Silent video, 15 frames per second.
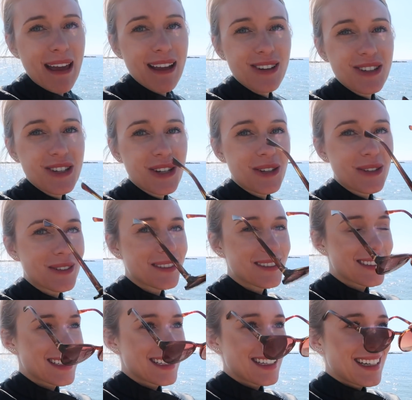May or June.
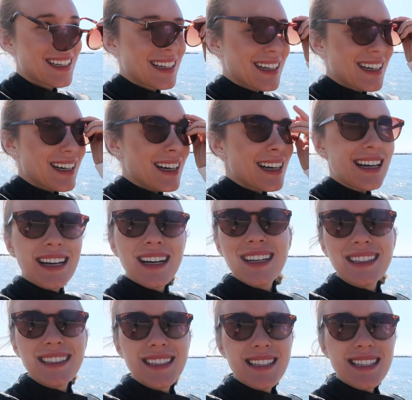
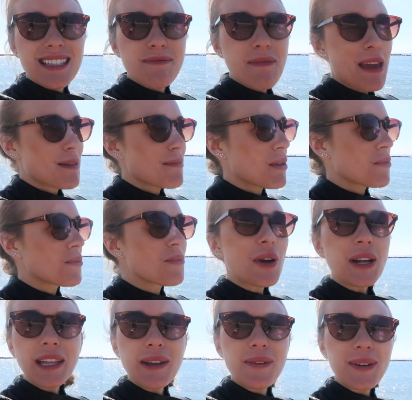Ugh, it's making me
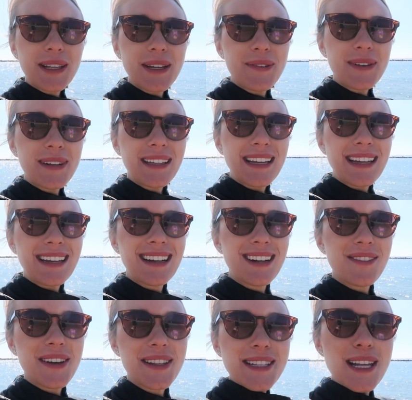really, really, really
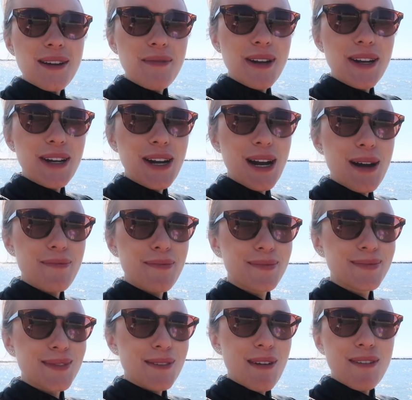want summer in
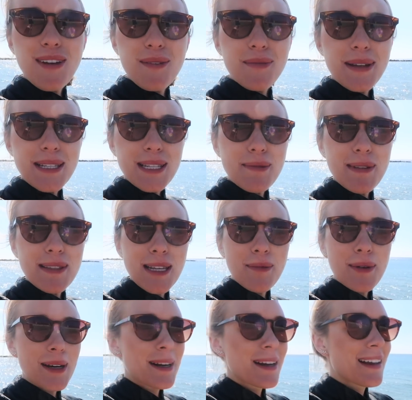Europe. It's my favorite place to spend
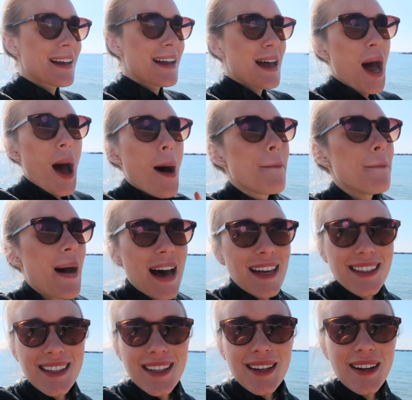summer.
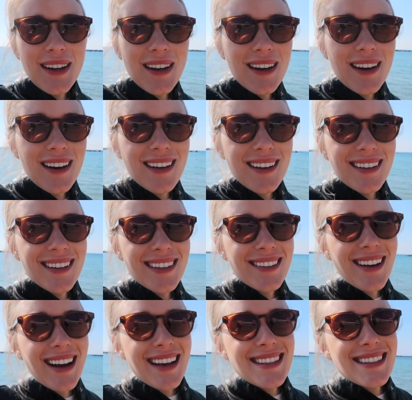But, you
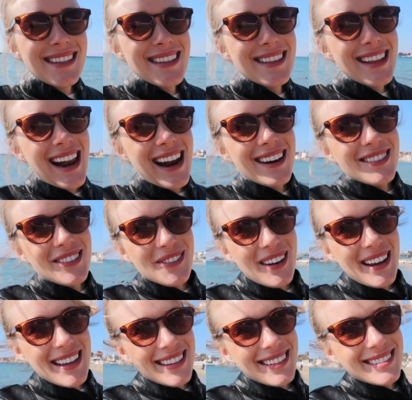guys, that house,
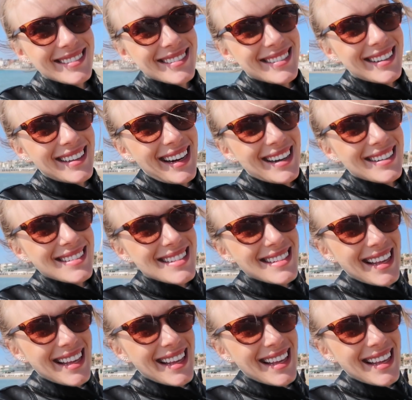right? That house.